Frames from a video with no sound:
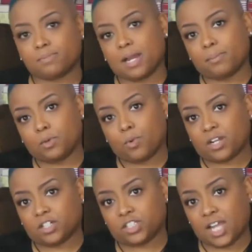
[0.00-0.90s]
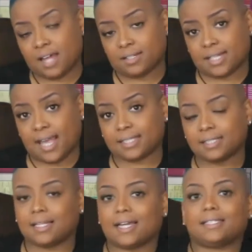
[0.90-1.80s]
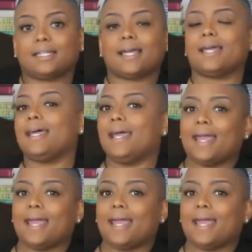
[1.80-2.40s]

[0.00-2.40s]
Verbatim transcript: might be why your child is acting like that.